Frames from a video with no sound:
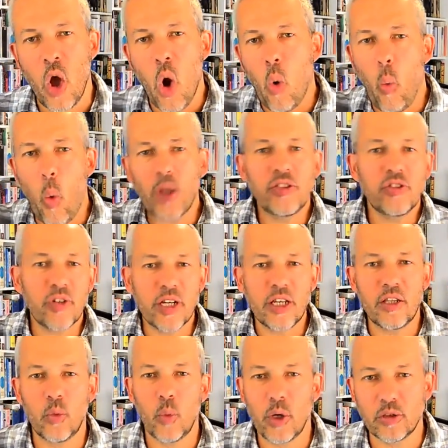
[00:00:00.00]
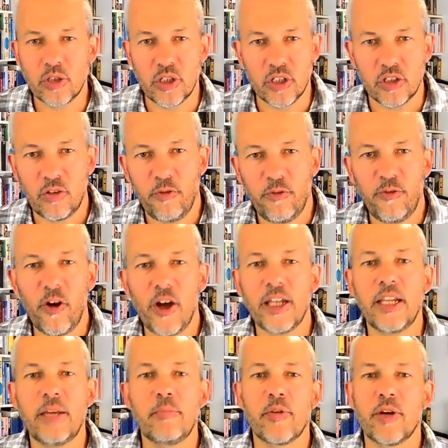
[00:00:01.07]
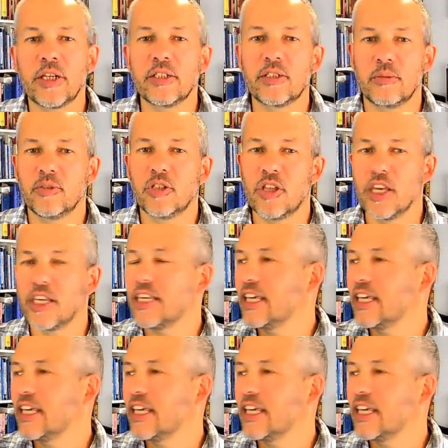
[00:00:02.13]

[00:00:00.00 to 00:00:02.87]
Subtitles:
wandering in the wilderness, finally brings them to the